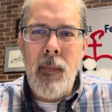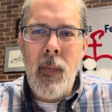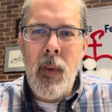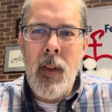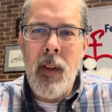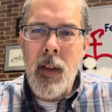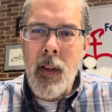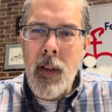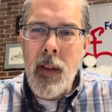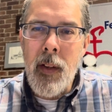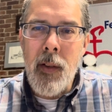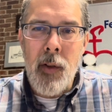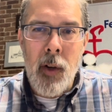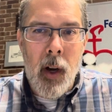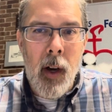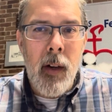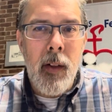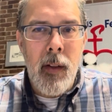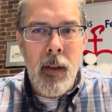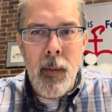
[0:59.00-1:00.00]
that he had
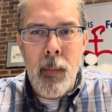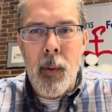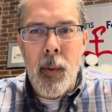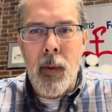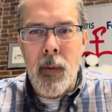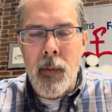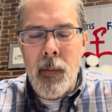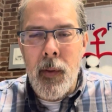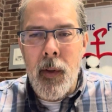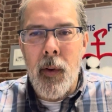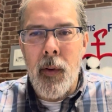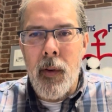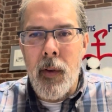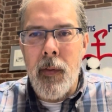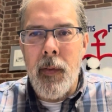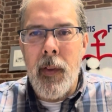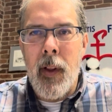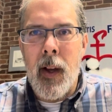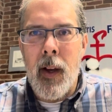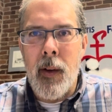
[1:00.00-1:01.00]
talked to the owner
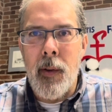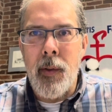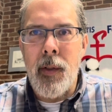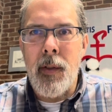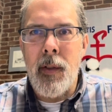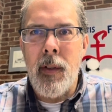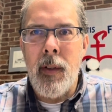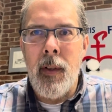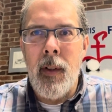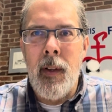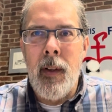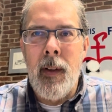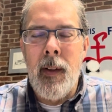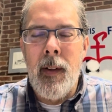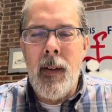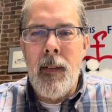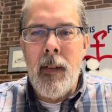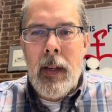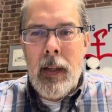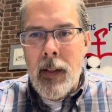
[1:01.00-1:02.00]
of the house,
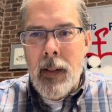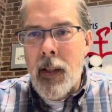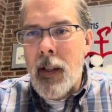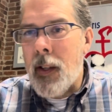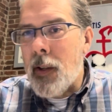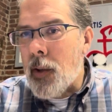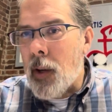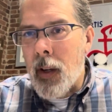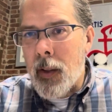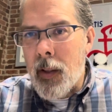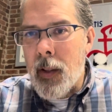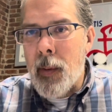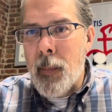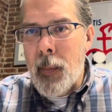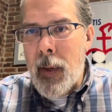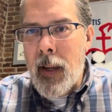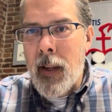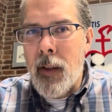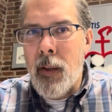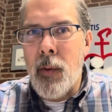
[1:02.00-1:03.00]
and that he talked to the
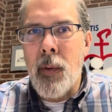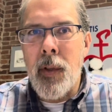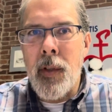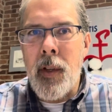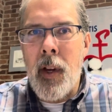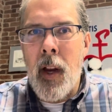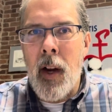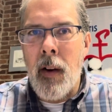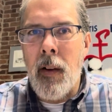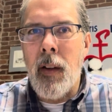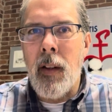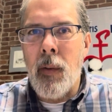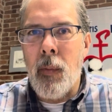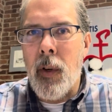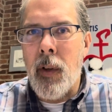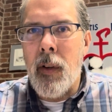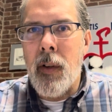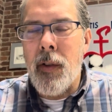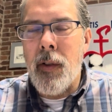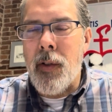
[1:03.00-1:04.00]
man who was carrying the
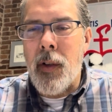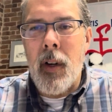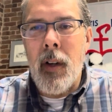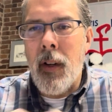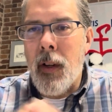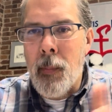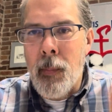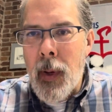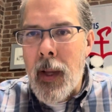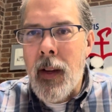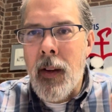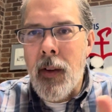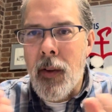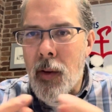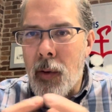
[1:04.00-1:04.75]
water jar. You know, men